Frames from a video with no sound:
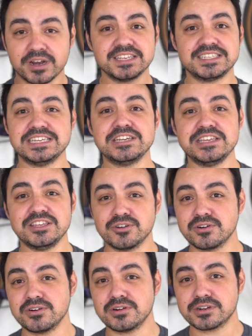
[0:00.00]
I wanna see
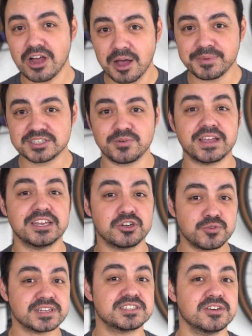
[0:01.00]
your comments so I can
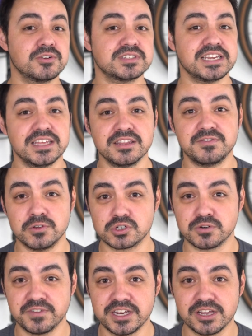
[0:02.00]
address those in the
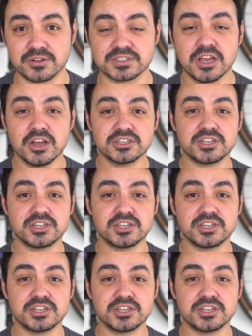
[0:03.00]
future videos.